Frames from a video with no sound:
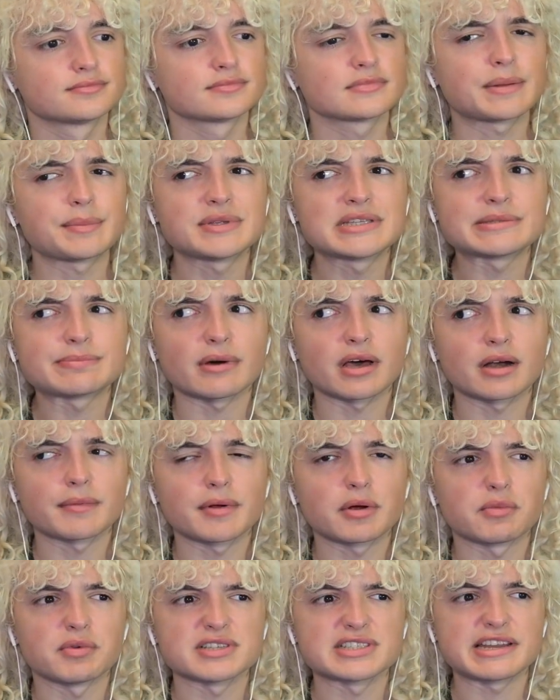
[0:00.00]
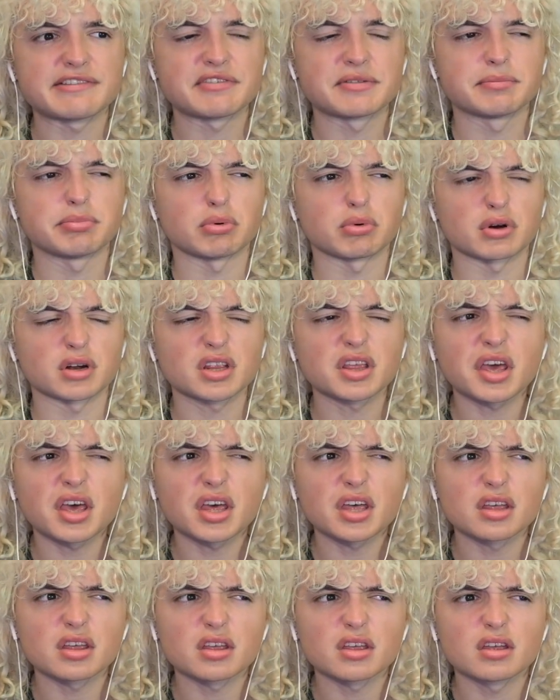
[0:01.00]
That means Spider-Man wasn't even born
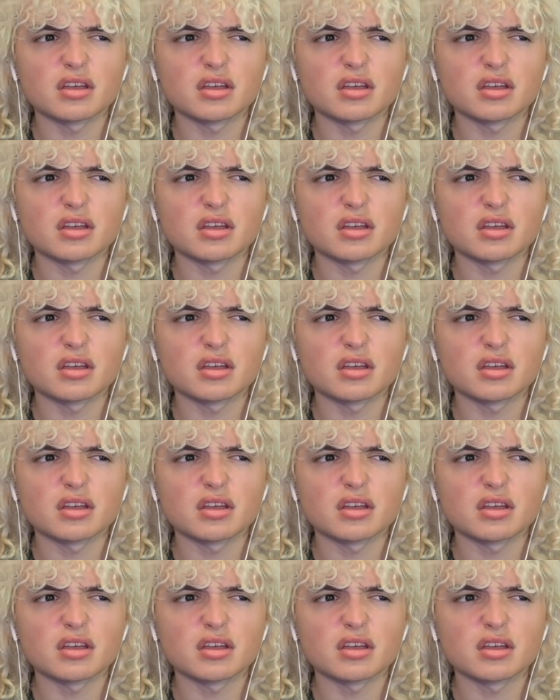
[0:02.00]
yet?